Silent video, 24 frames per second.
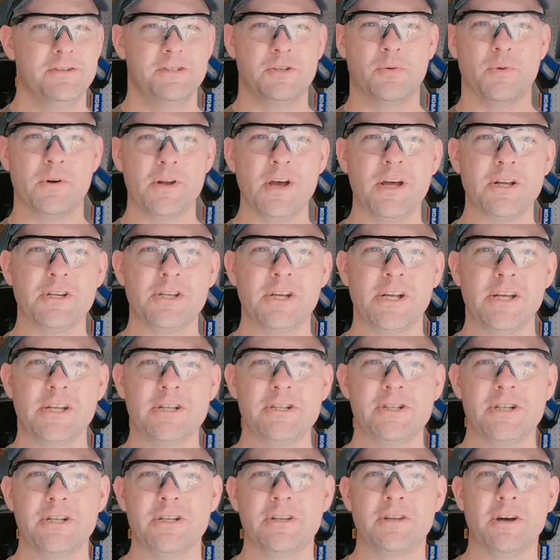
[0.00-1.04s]
So we're not
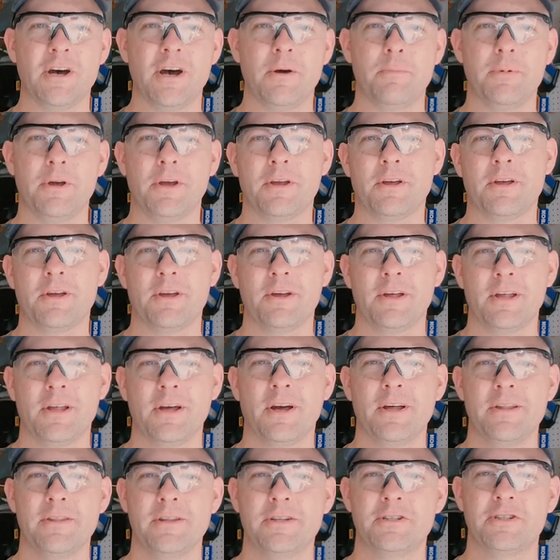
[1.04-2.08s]
changing topic
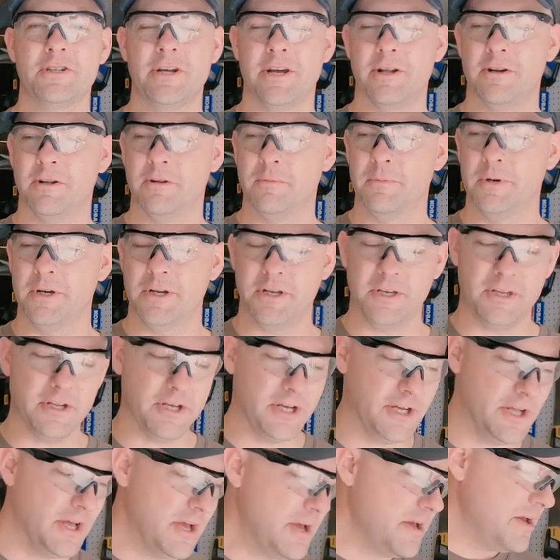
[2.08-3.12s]
in this channel, but
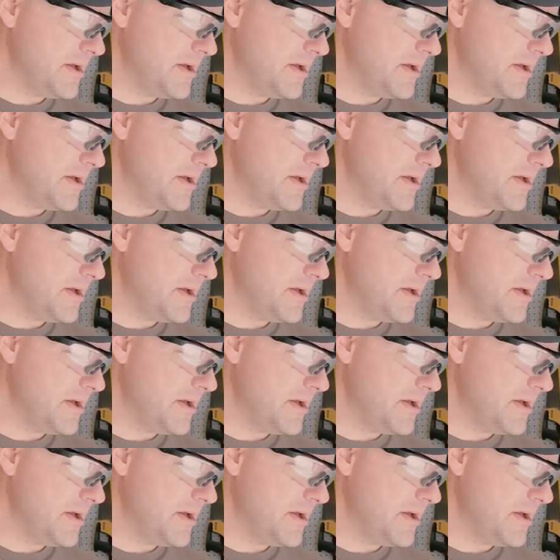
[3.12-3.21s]
uh,